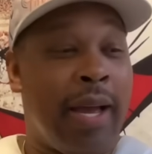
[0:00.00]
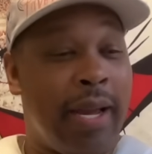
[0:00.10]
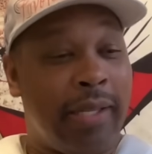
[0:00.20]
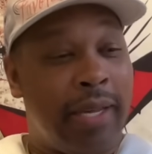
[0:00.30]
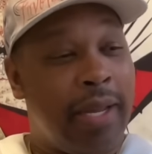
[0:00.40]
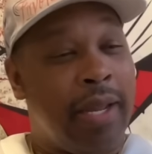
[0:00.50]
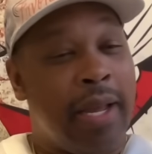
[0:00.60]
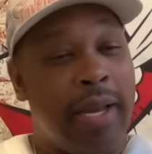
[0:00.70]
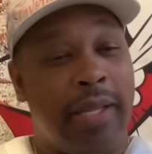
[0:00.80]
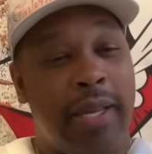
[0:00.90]
And then,
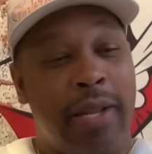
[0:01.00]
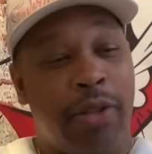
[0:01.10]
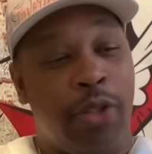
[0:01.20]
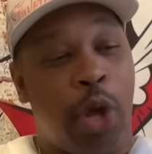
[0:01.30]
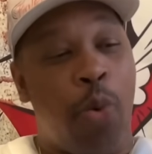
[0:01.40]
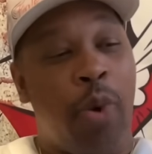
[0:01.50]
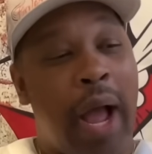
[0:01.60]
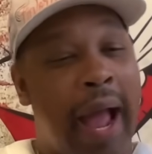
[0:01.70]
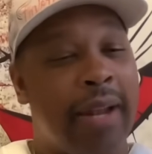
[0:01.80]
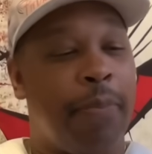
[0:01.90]
and then, don't
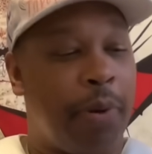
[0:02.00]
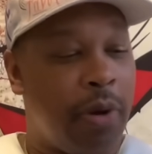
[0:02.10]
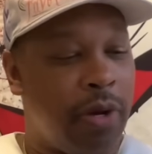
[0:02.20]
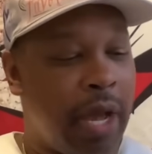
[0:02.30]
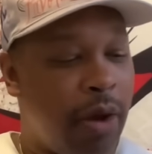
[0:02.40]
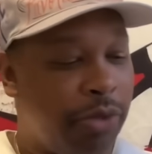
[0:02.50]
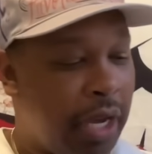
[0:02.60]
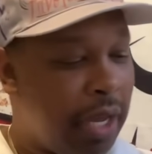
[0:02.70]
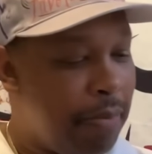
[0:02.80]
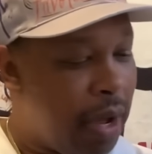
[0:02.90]
hide the plug. Y'all
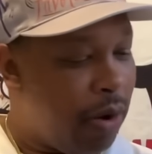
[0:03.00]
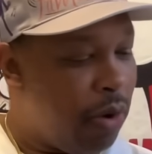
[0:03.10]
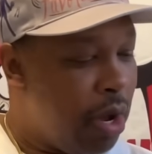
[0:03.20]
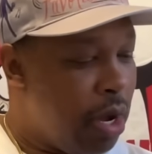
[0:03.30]
check him out.